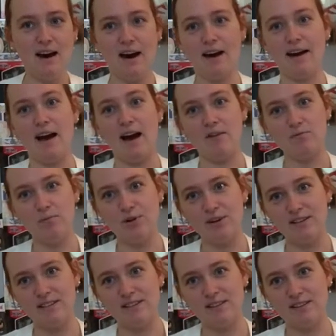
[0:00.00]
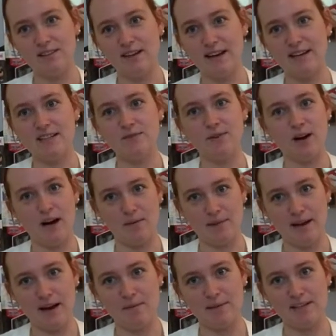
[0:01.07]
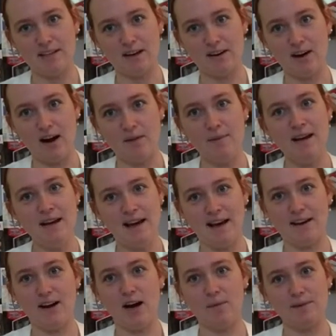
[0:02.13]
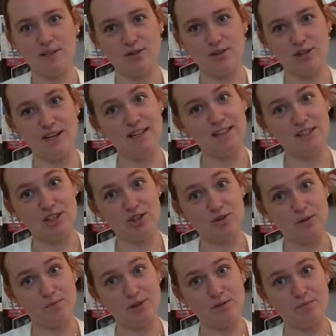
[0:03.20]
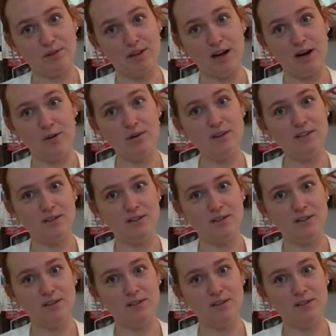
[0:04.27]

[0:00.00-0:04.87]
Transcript: I have put the links for Ami Ami dot com and Hobby Search in the description below.